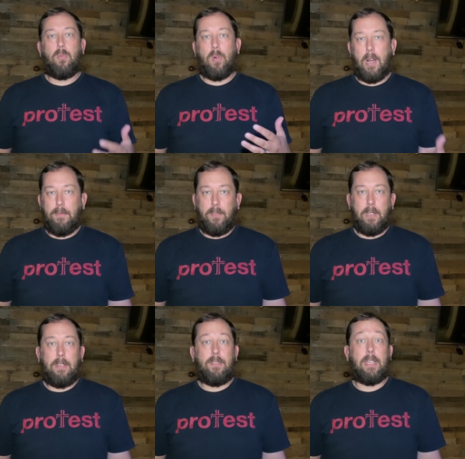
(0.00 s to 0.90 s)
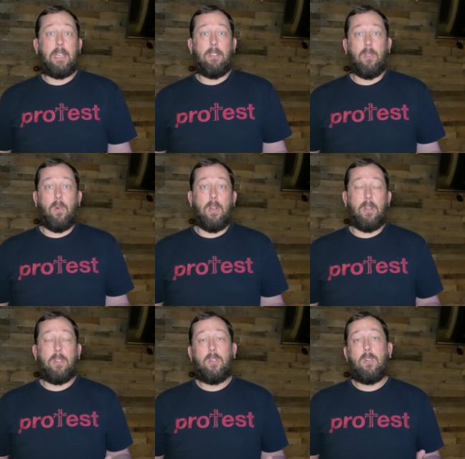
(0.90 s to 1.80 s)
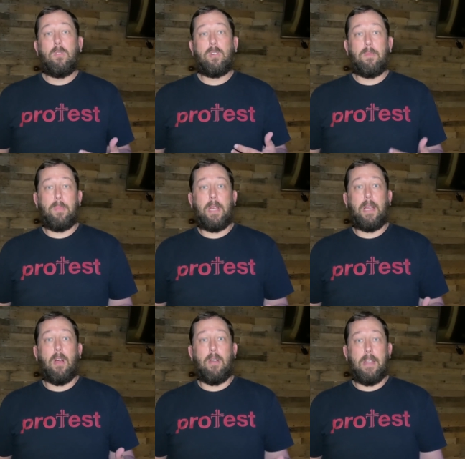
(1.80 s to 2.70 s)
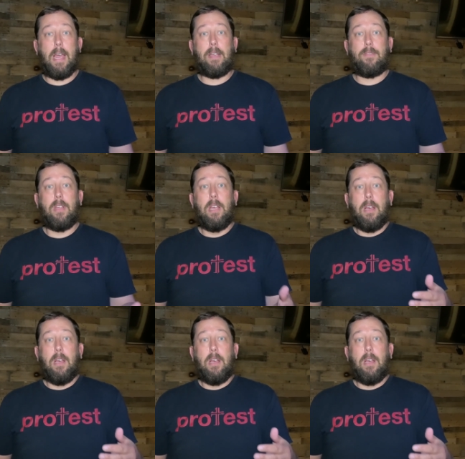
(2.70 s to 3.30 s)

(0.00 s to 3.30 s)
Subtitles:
prayerfully seeking the Lord on who should be our next